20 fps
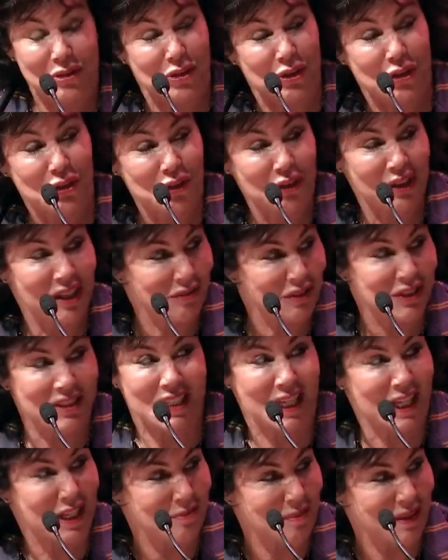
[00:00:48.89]
so you don't have to
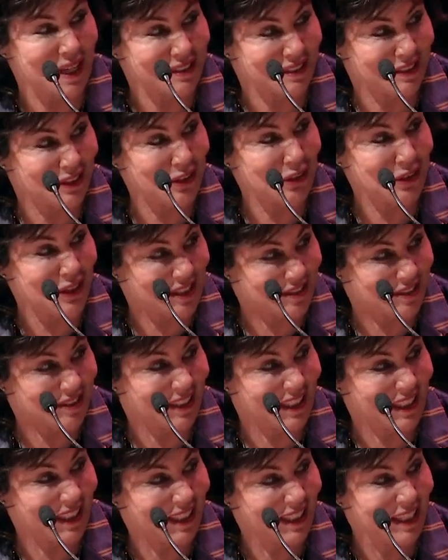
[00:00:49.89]
take them that
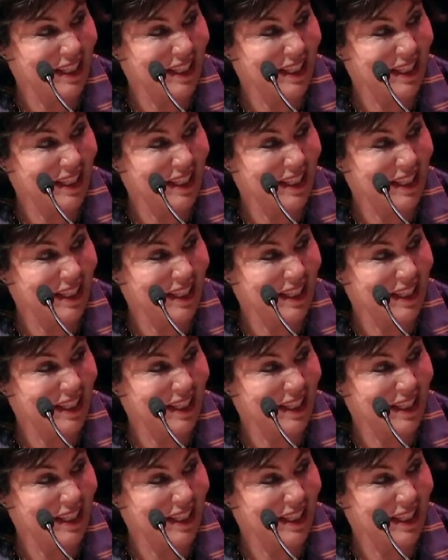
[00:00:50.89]
seriously.